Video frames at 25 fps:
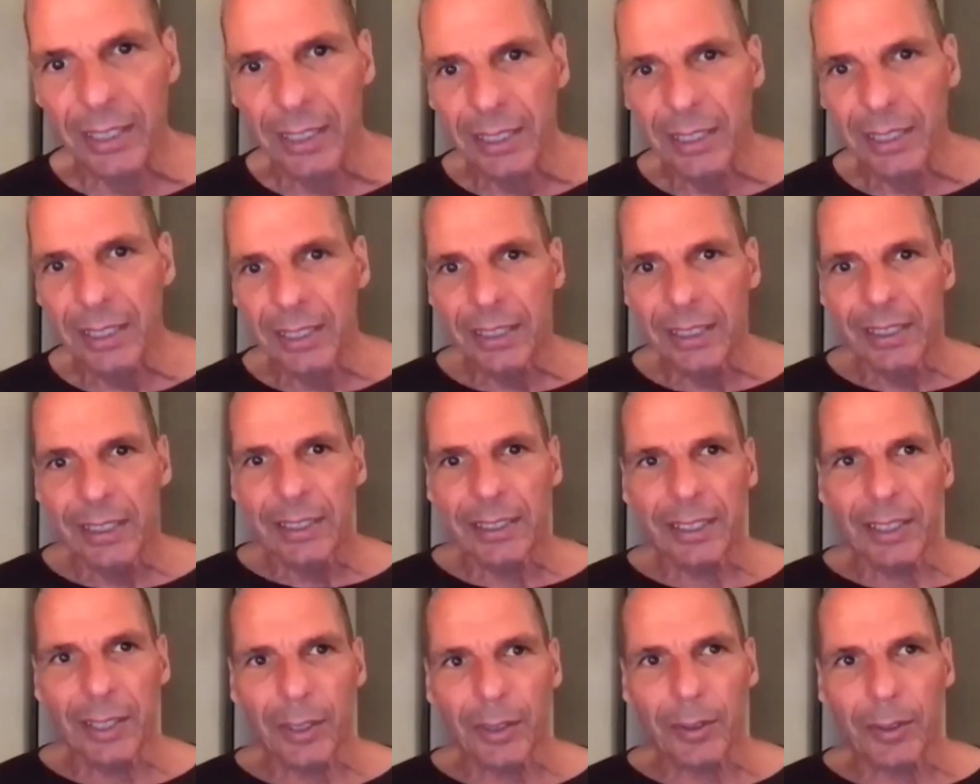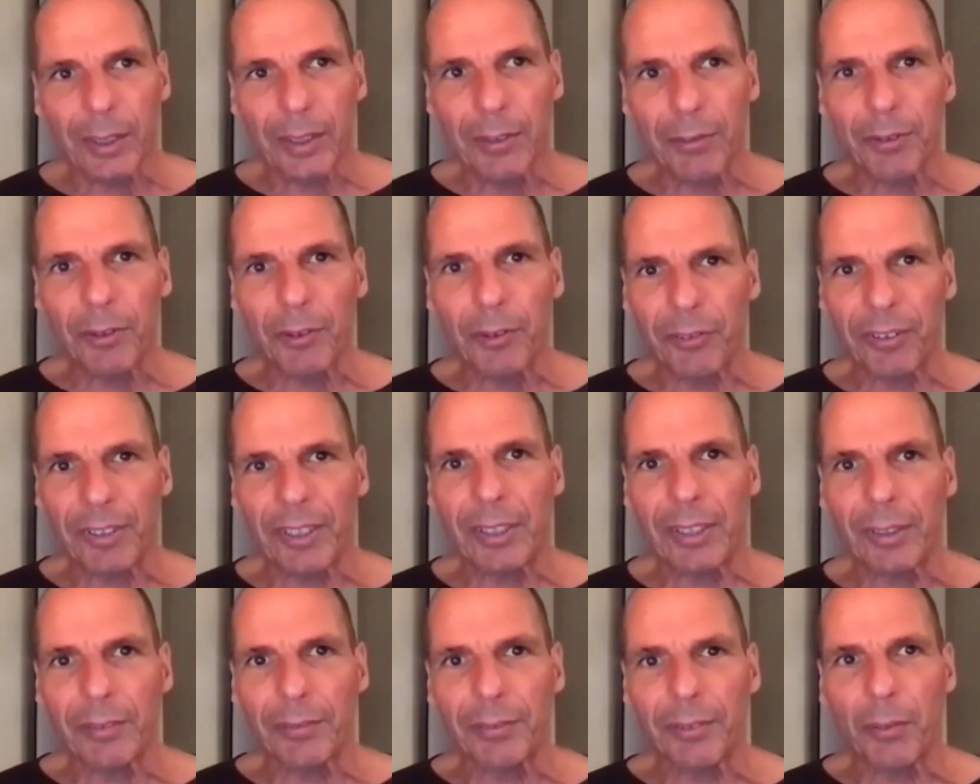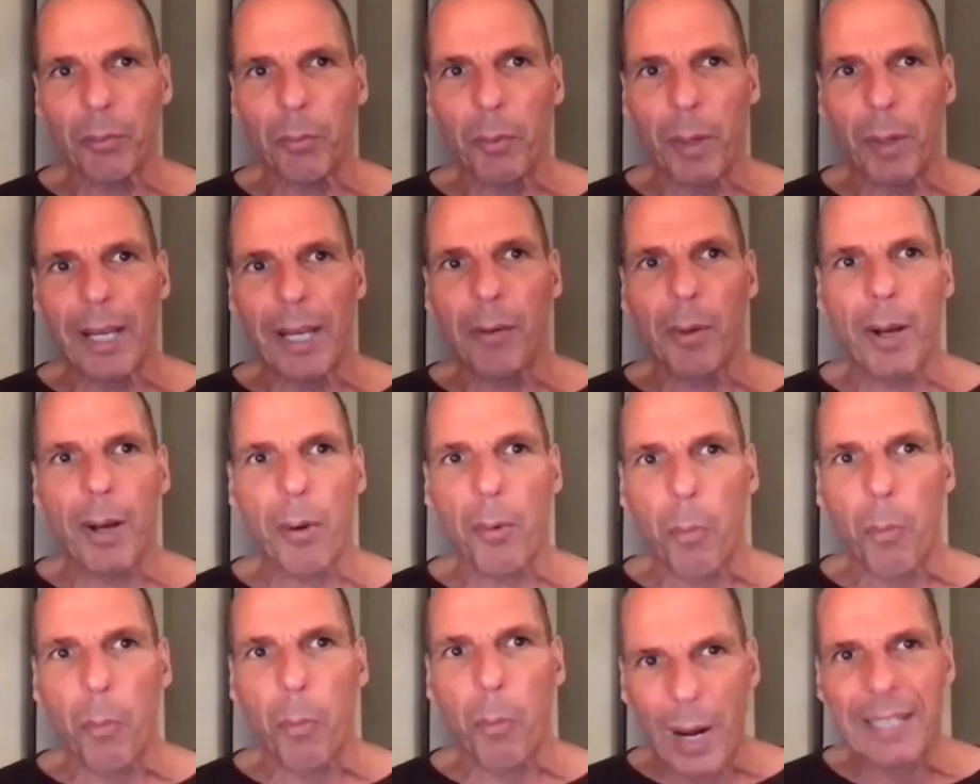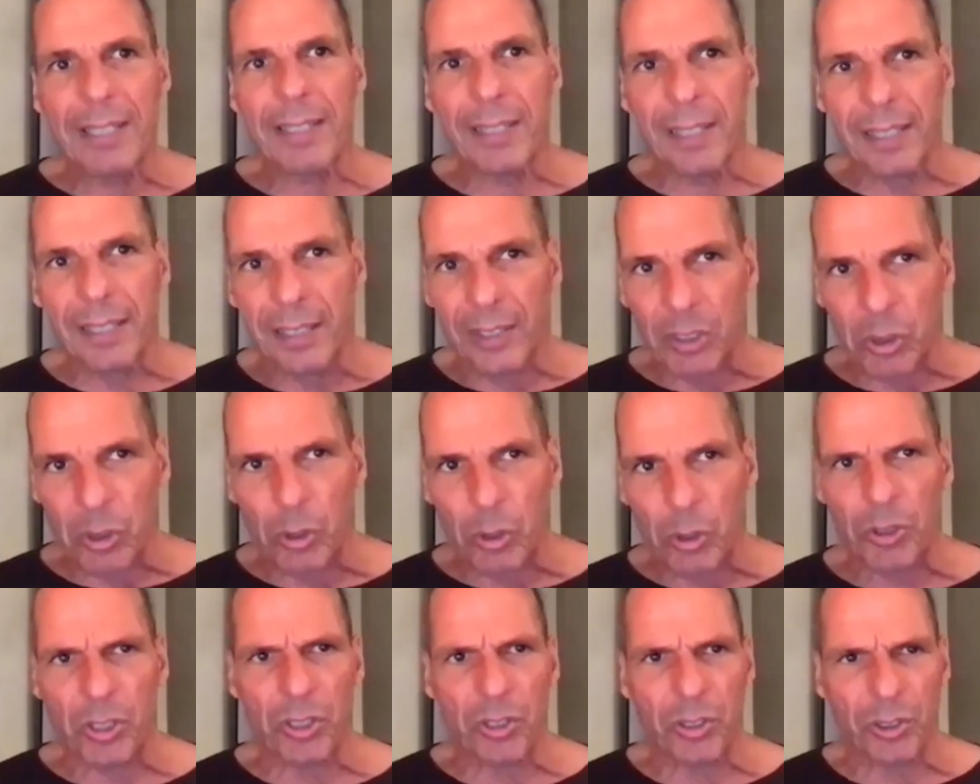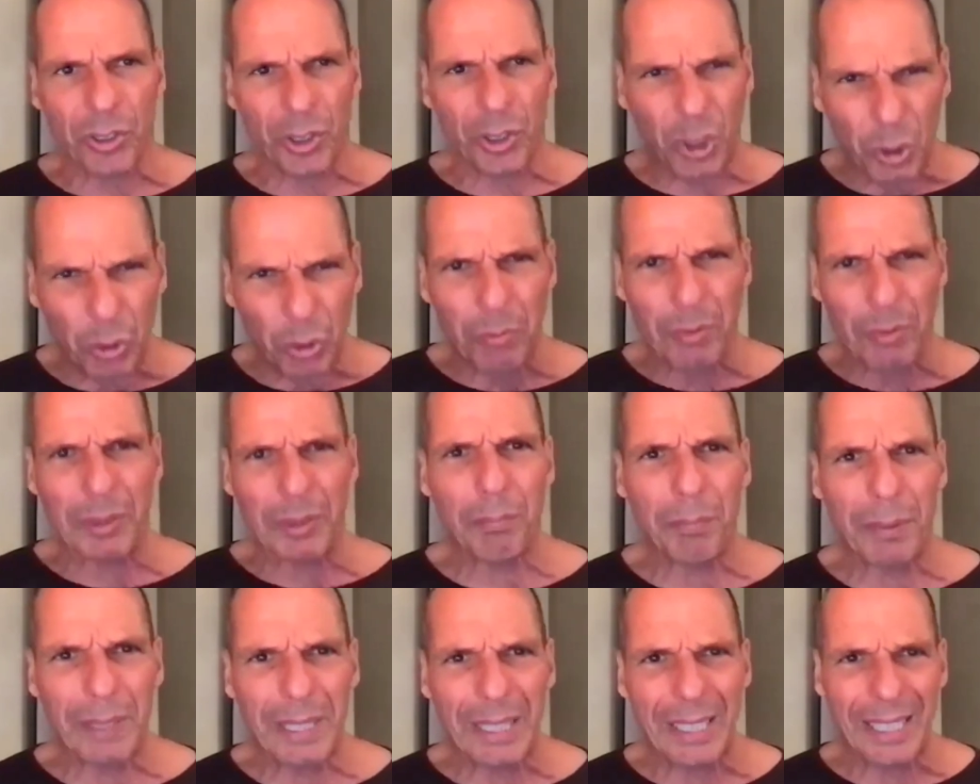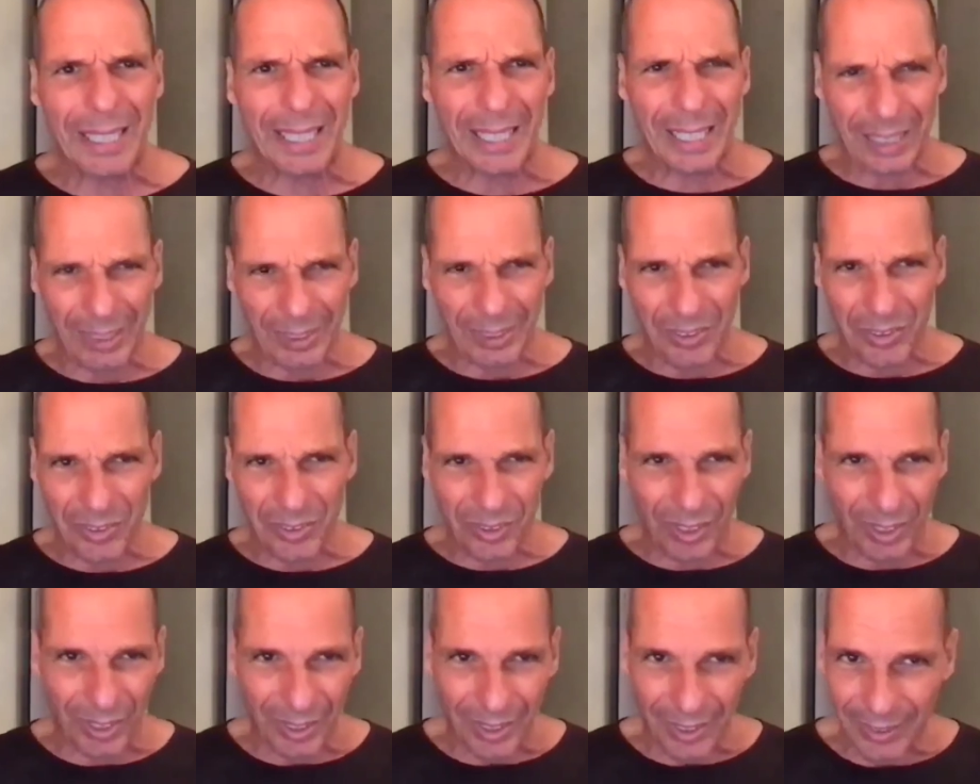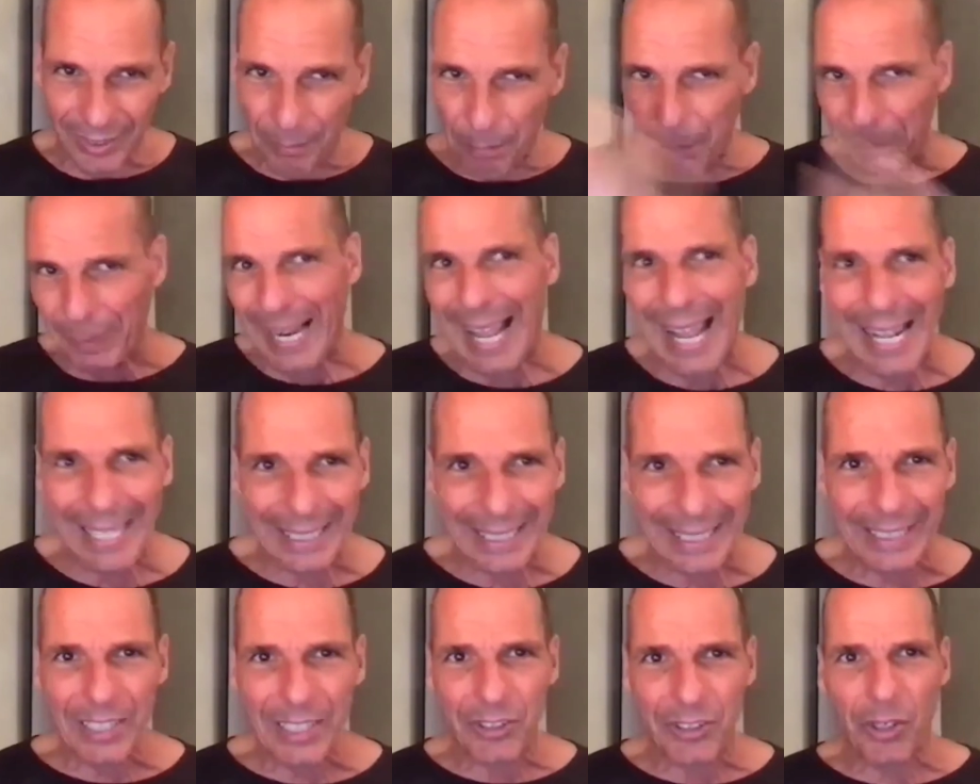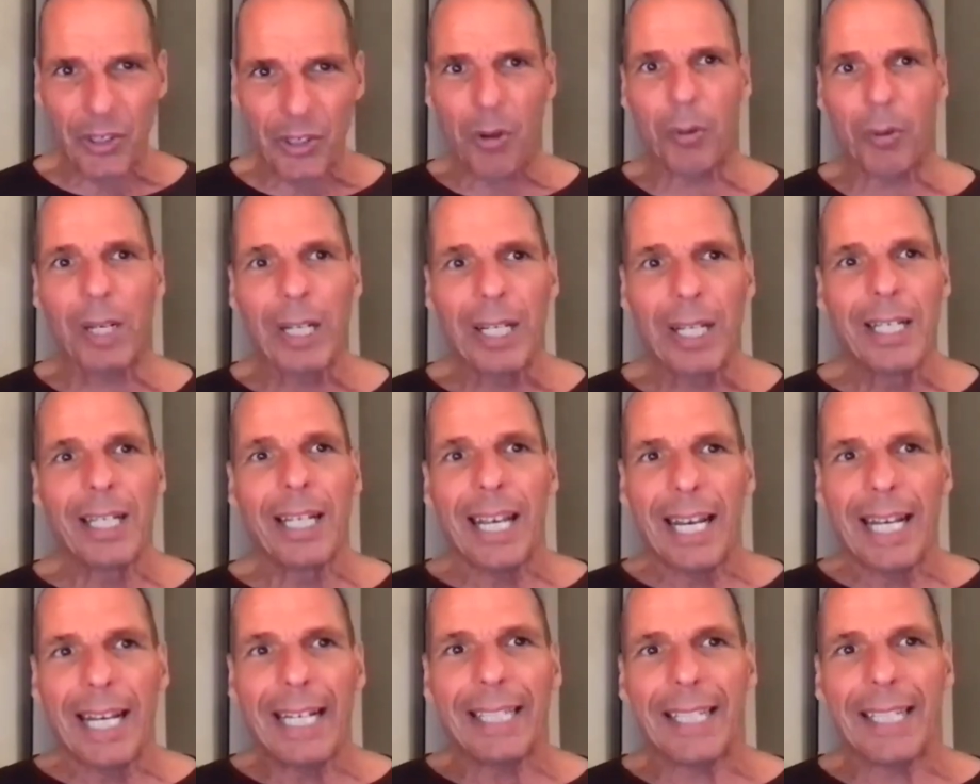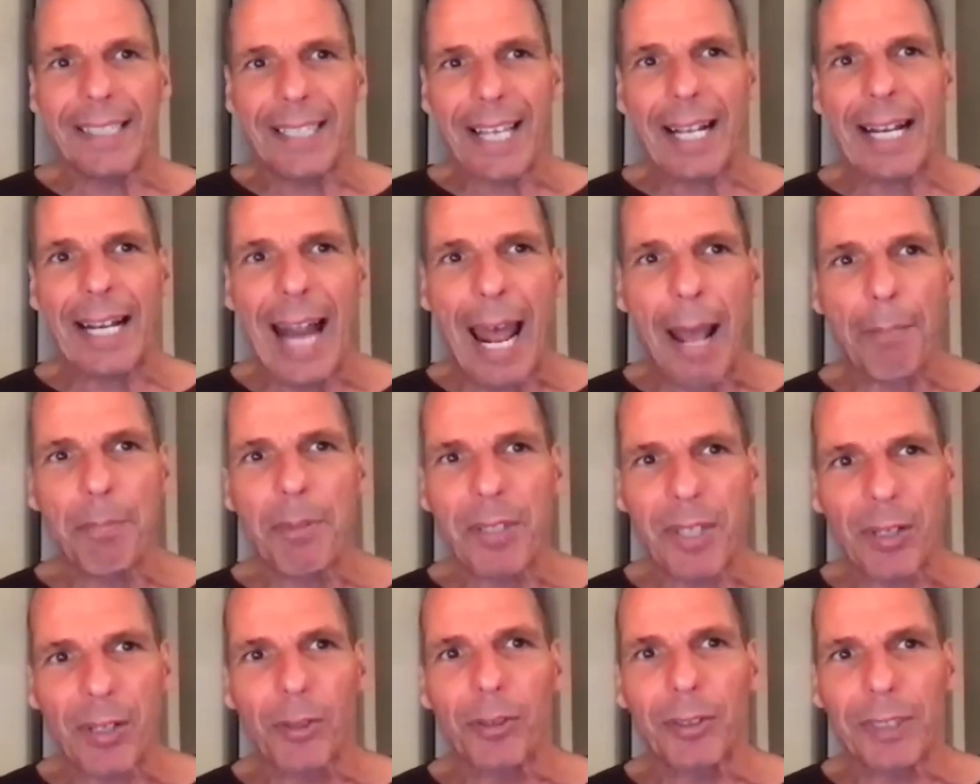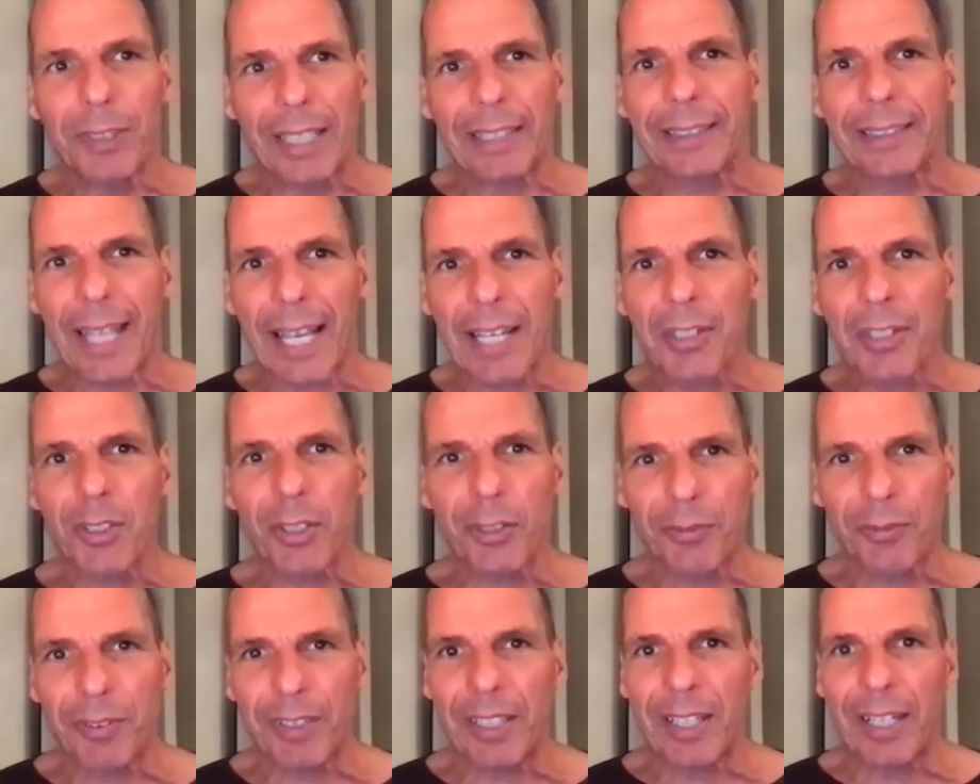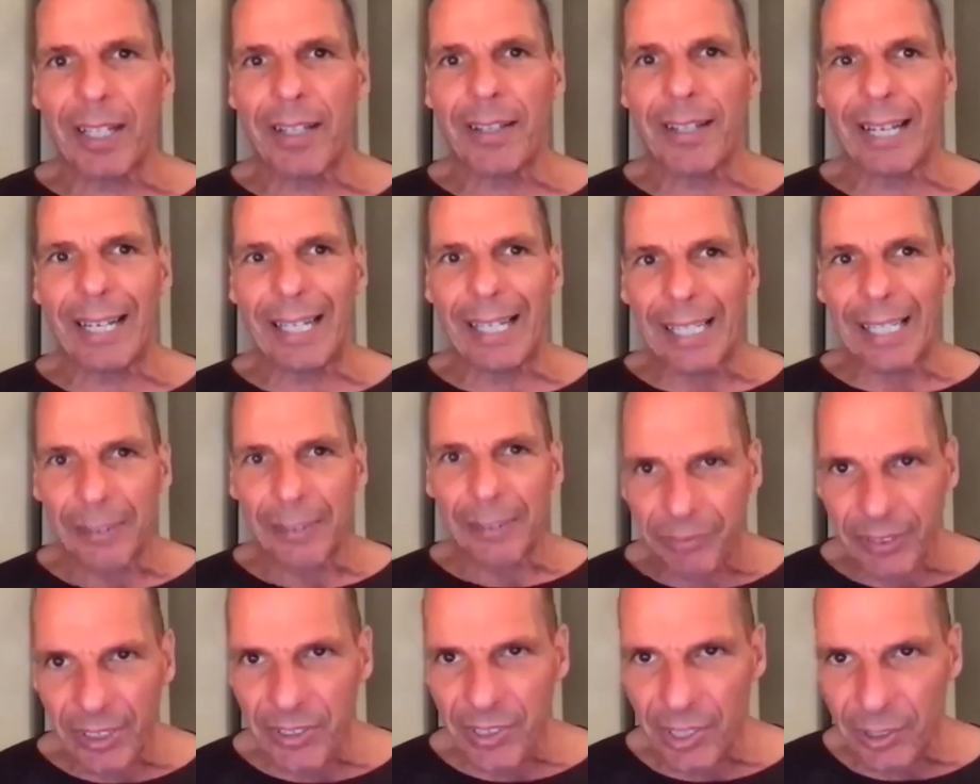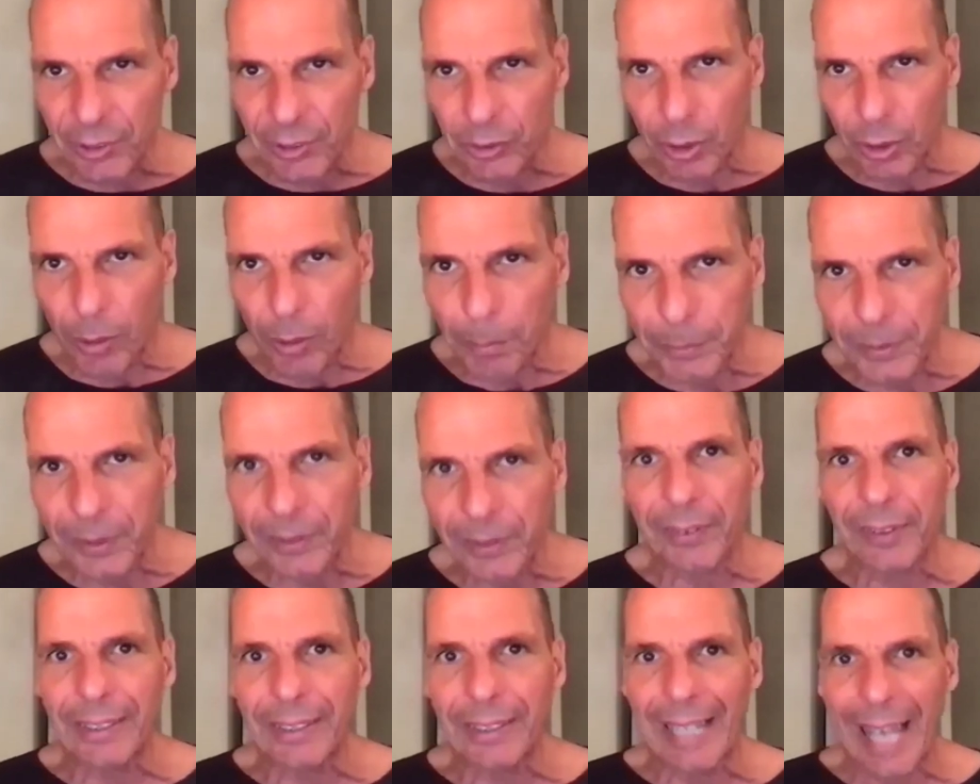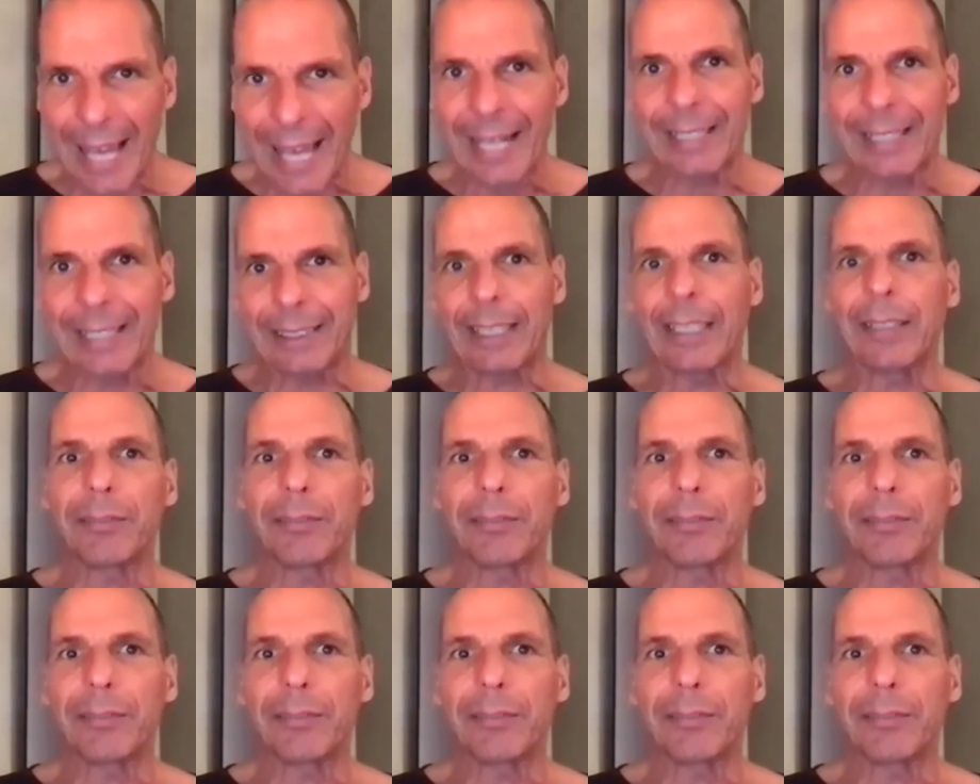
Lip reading: You know, if you think of the way we're wasting resources, human beings, the planet and so on, it is an absolute catastrophe. And the left has adopted the narrative